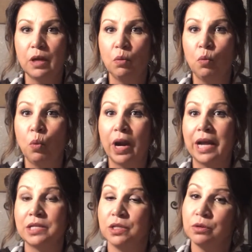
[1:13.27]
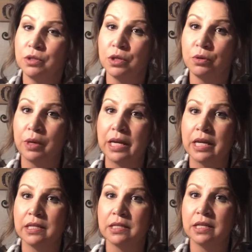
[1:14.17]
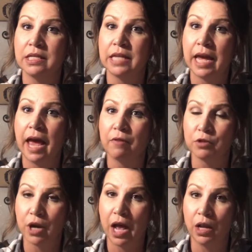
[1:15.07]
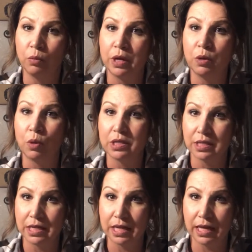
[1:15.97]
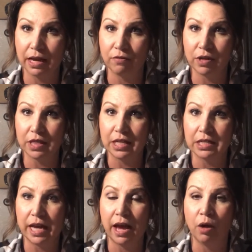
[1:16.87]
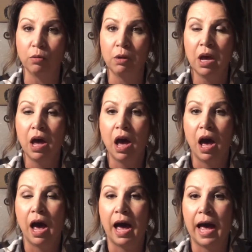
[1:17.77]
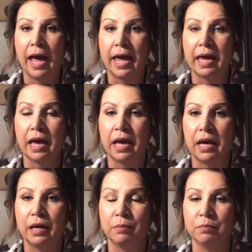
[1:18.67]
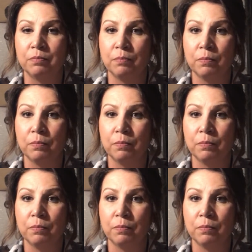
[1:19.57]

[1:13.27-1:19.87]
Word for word: what I do do is the day after Halloween, once I take everything down, I um,